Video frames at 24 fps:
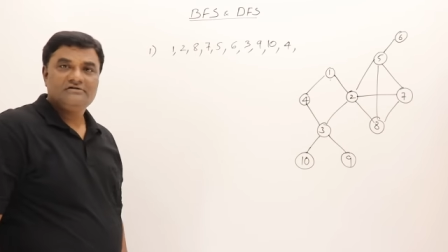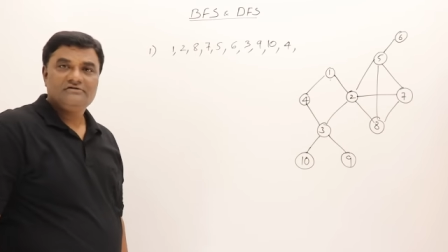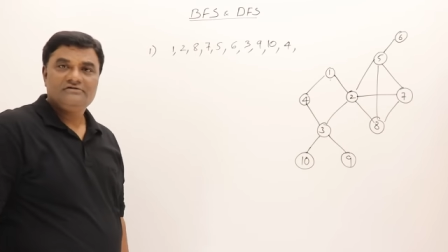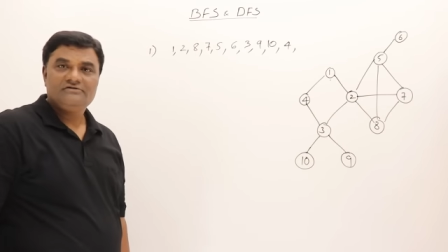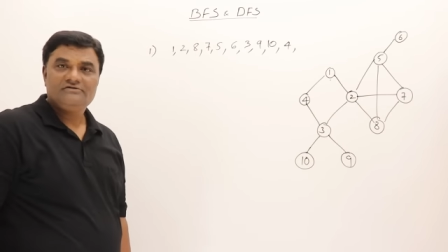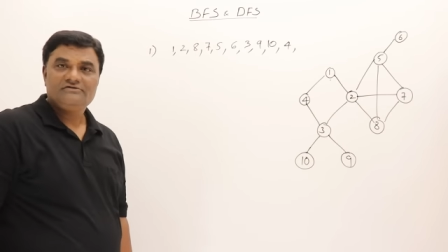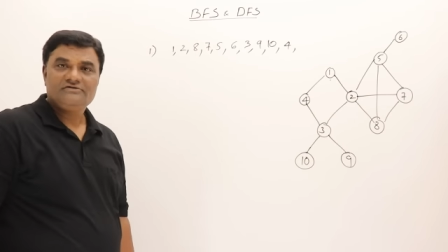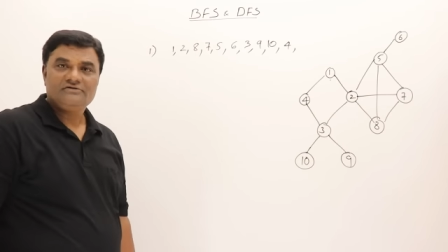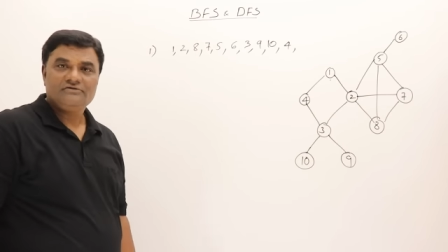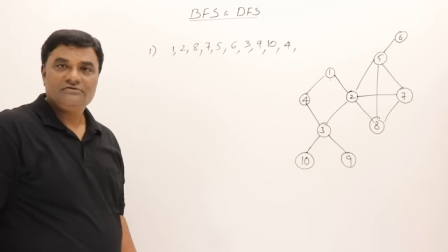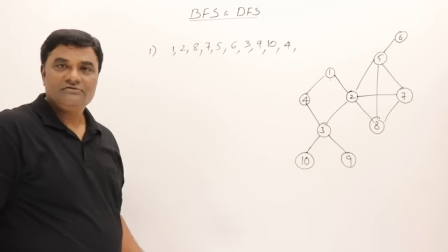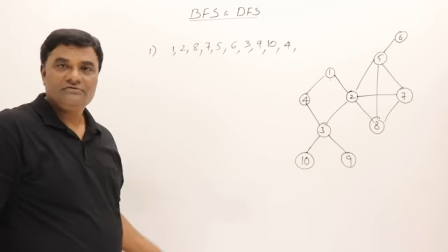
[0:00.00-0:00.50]

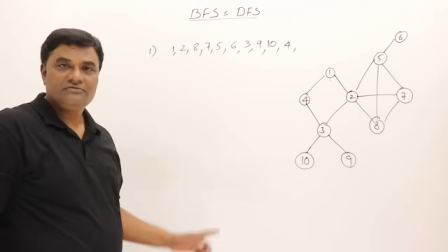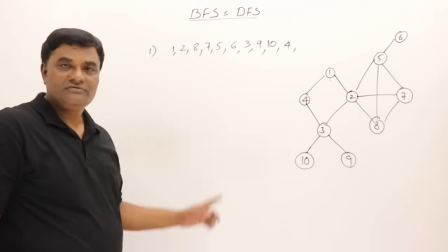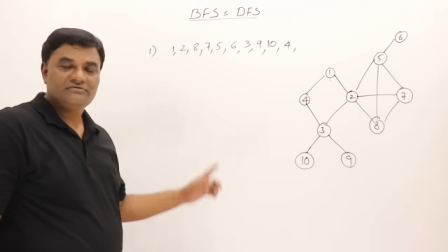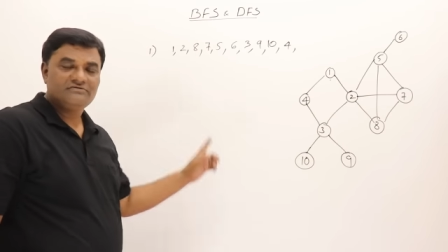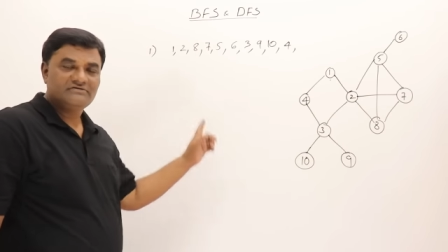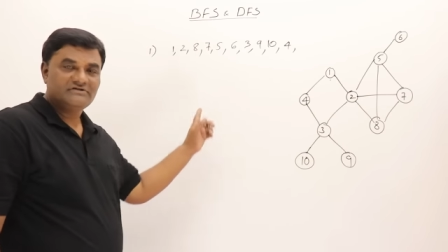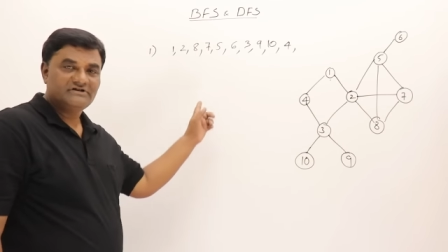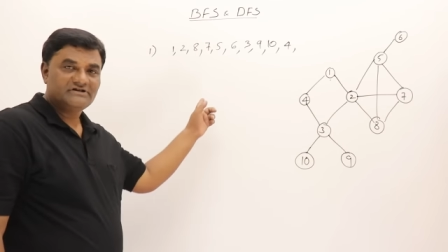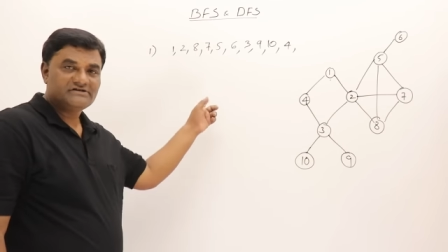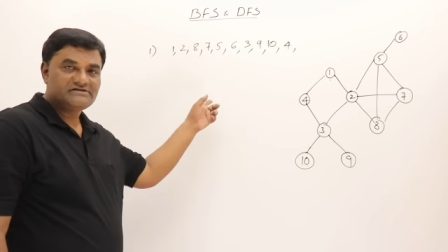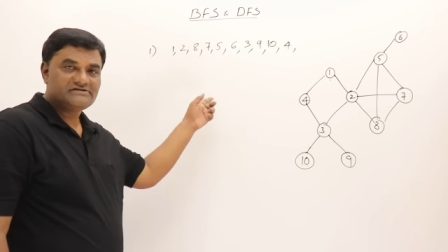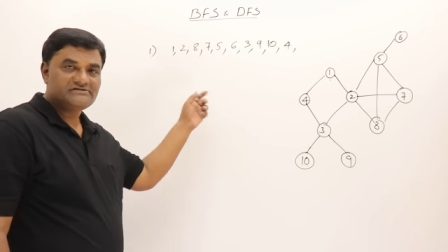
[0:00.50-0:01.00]
So
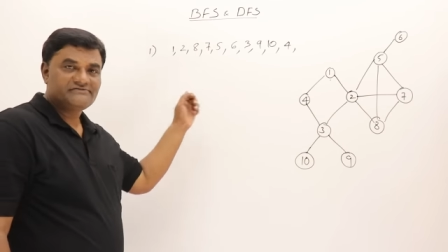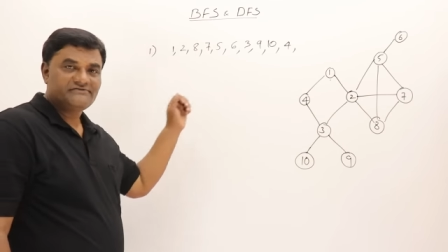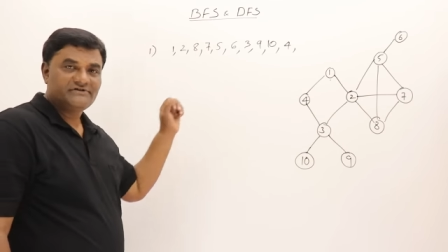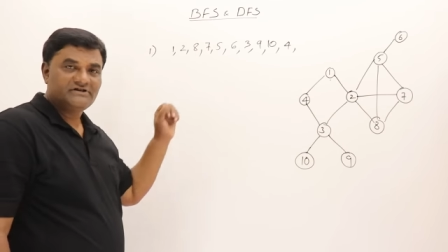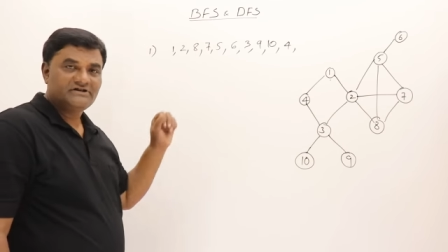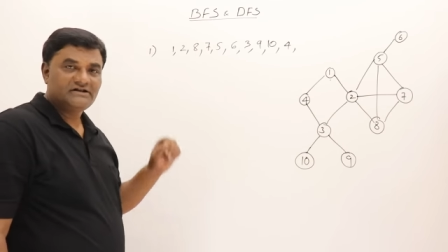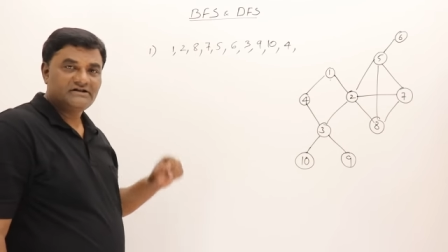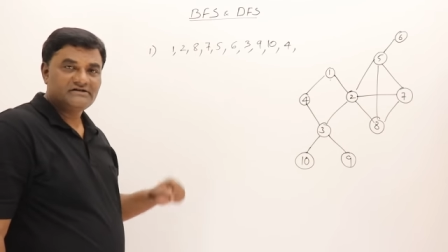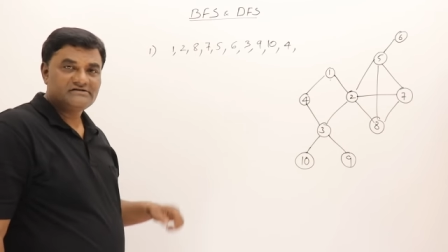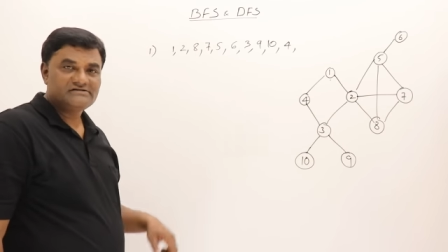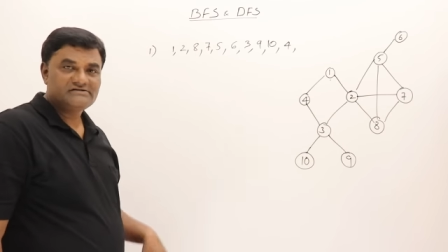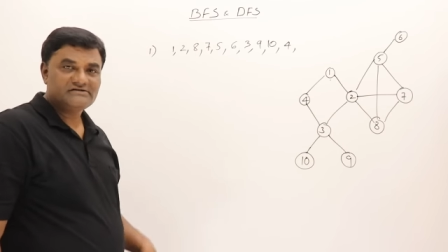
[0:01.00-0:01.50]
this is
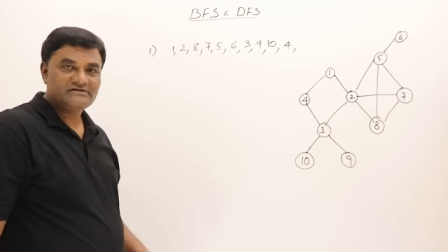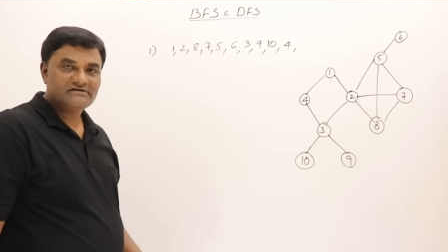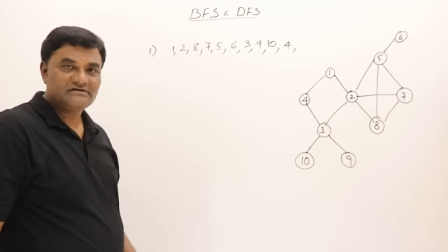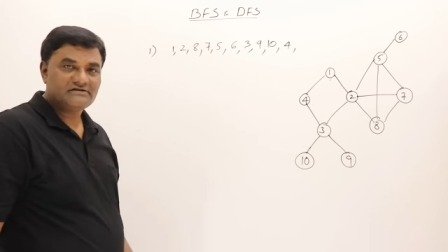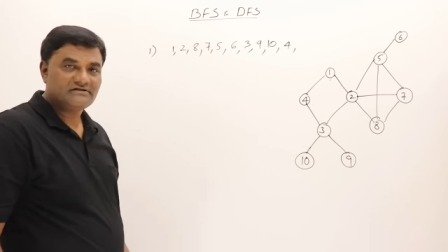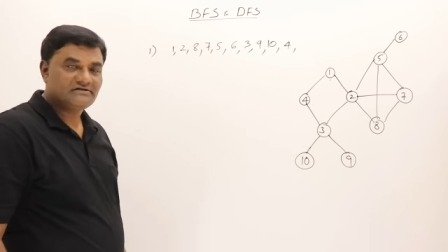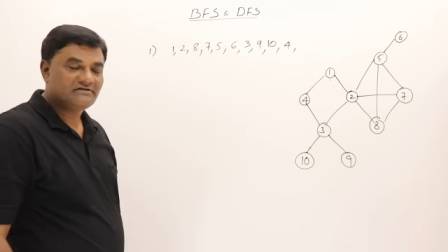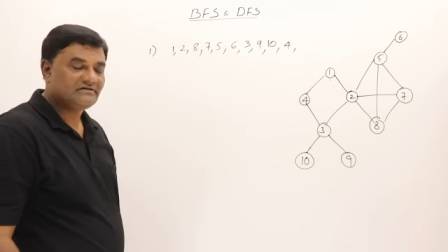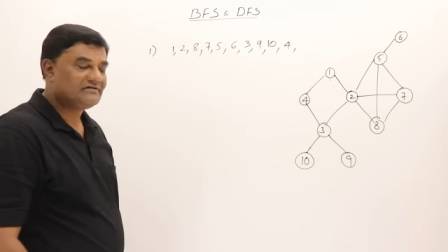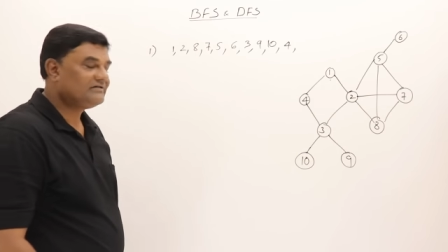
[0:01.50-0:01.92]
one answer.